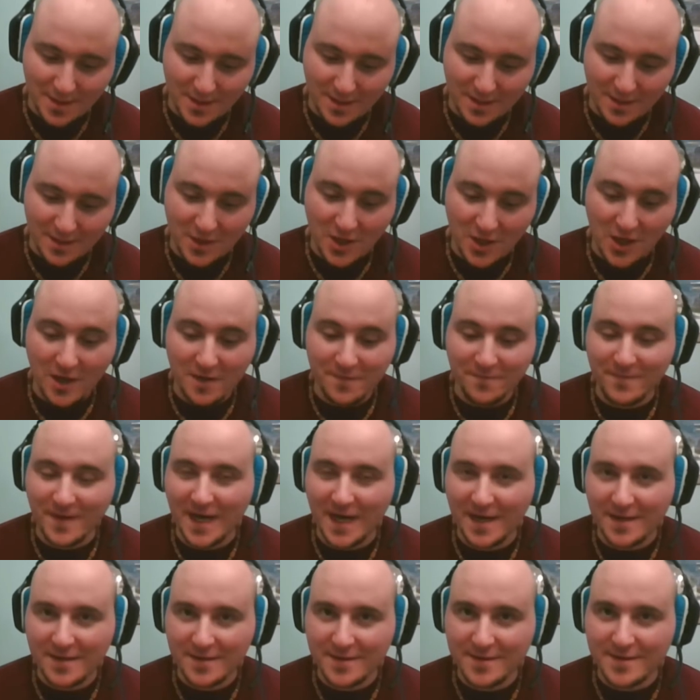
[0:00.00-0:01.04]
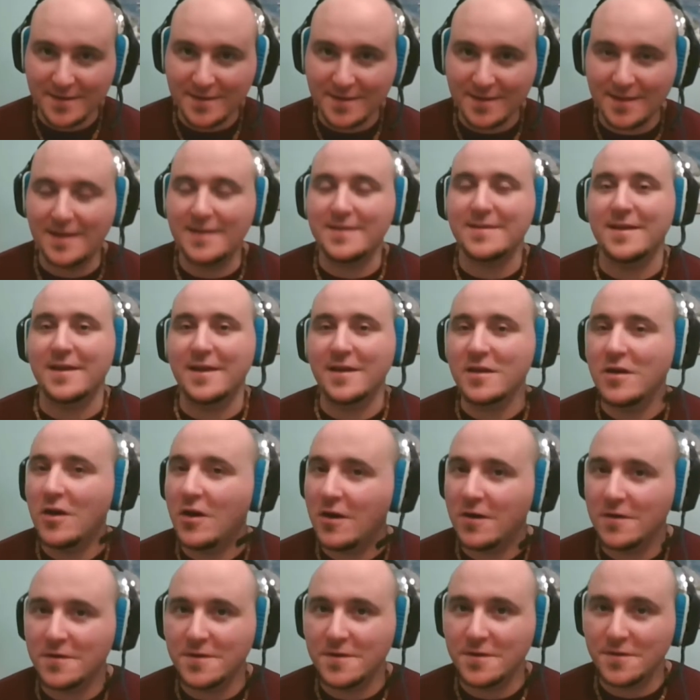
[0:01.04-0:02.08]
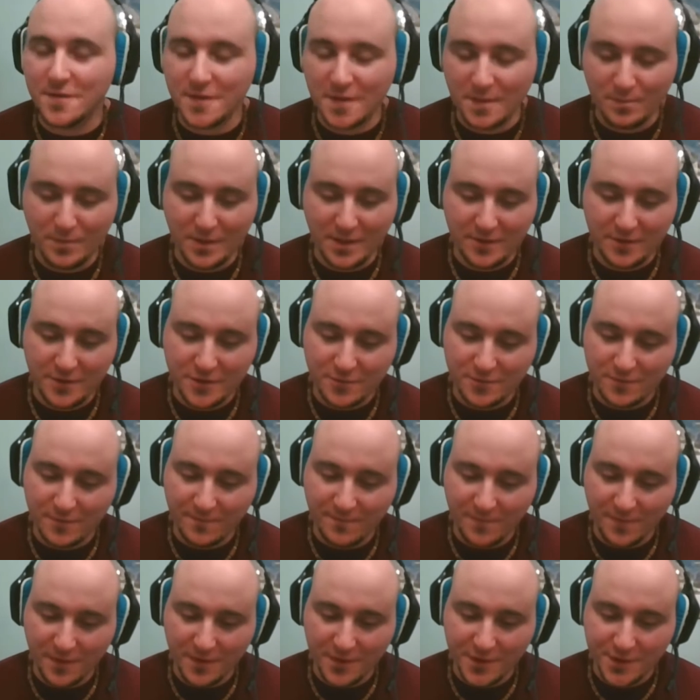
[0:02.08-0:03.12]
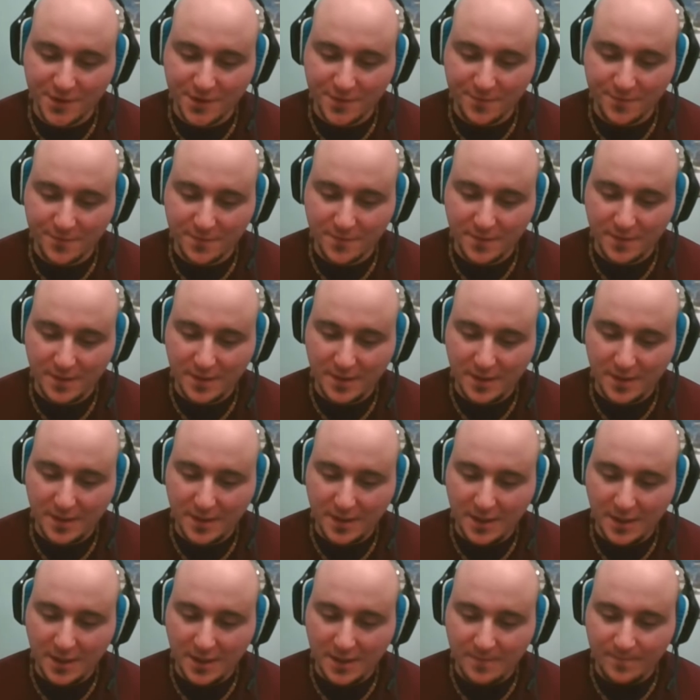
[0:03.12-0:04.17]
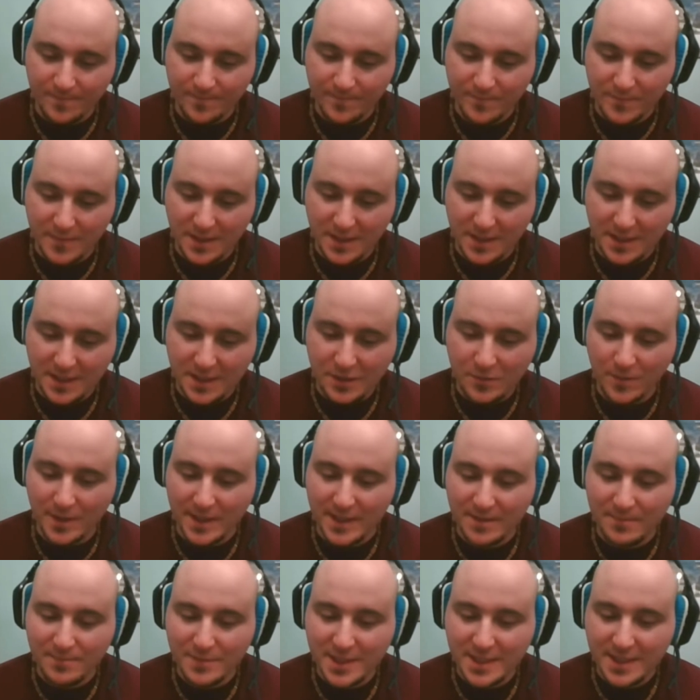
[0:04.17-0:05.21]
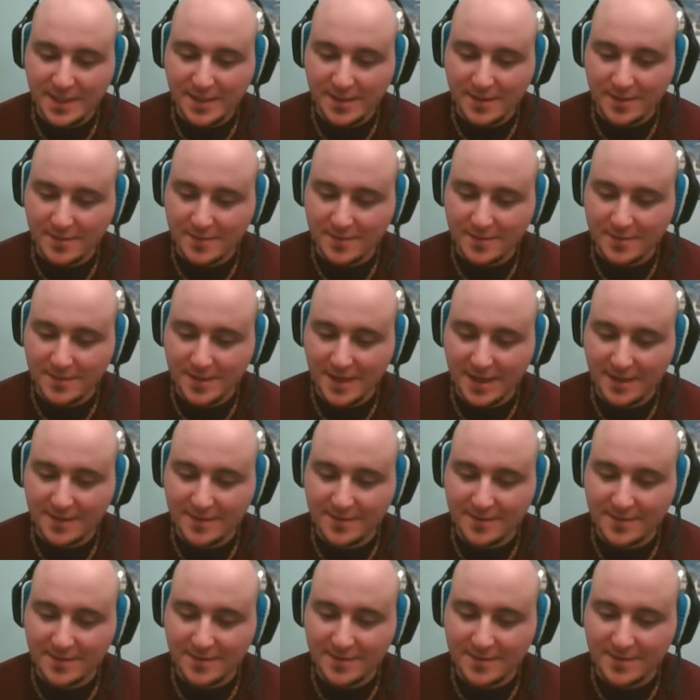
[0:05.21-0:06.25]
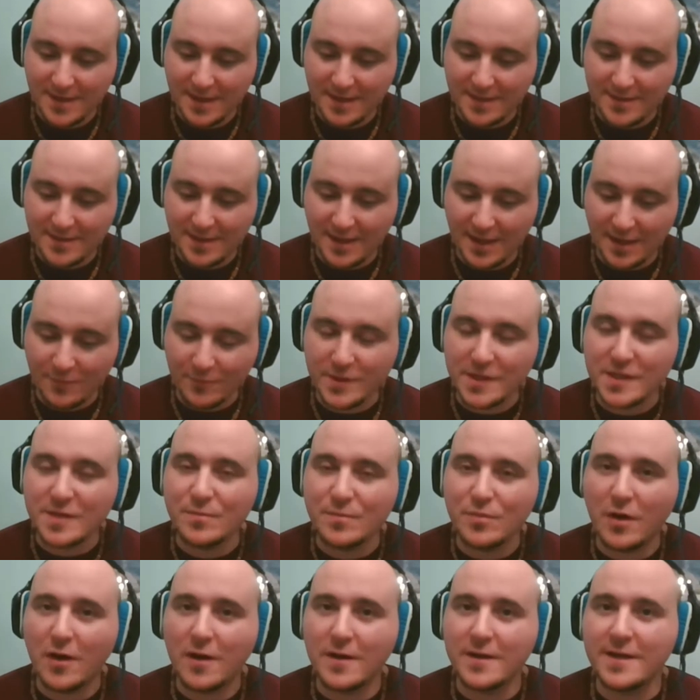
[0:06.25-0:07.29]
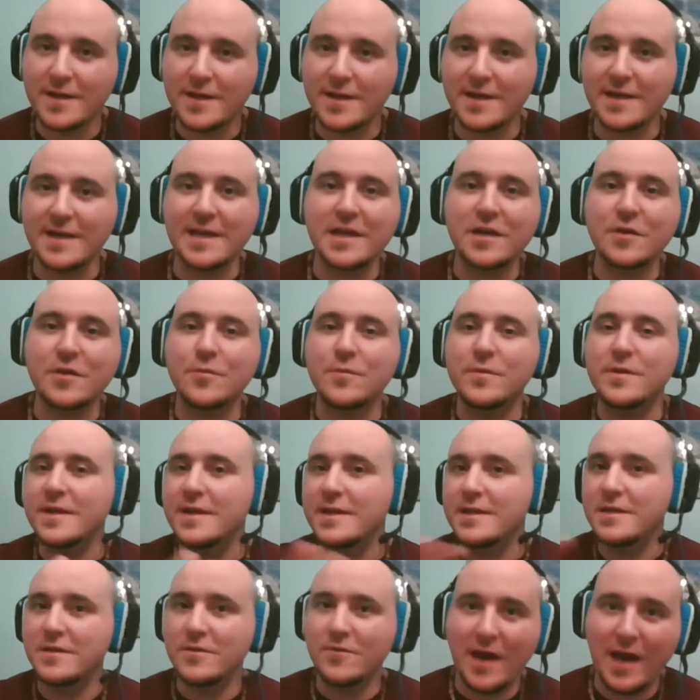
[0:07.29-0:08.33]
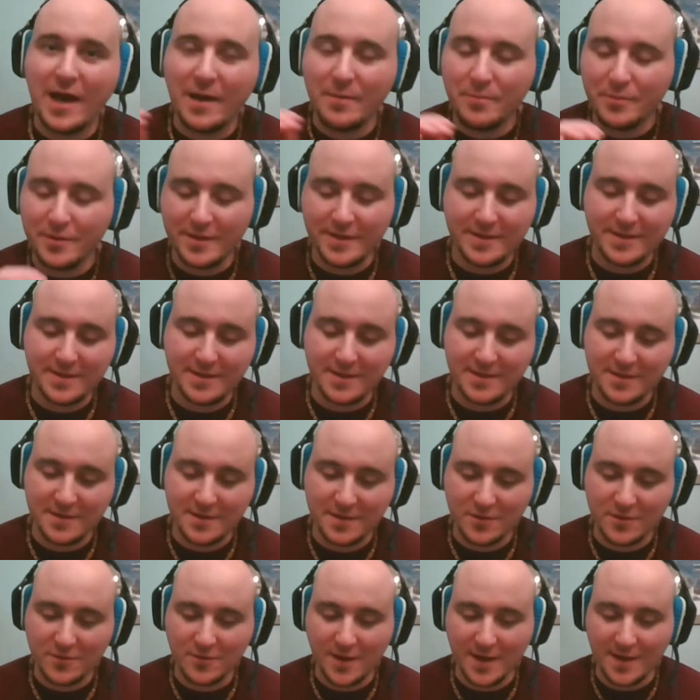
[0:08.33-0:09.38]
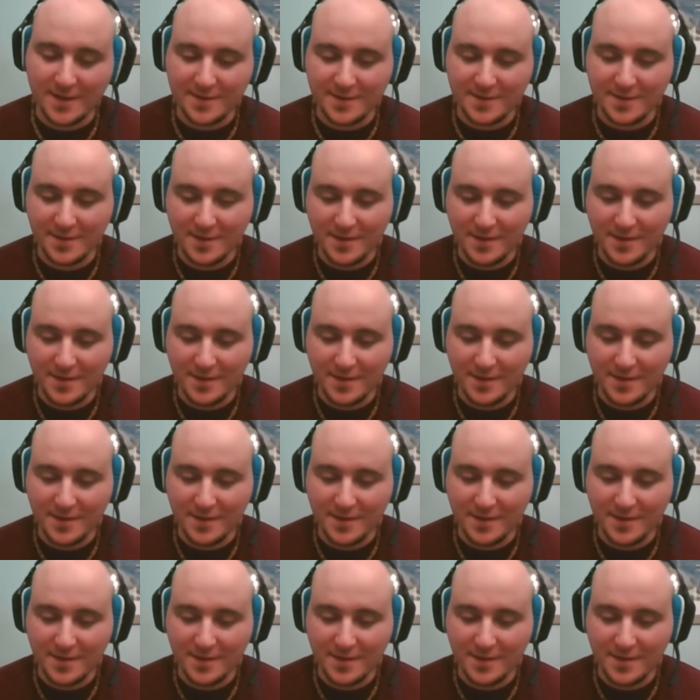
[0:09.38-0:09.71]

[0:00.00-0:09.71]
Non-violence, that's a cardinal spiritual virtue. Equanimity, that's like responding equally to happiness and distress.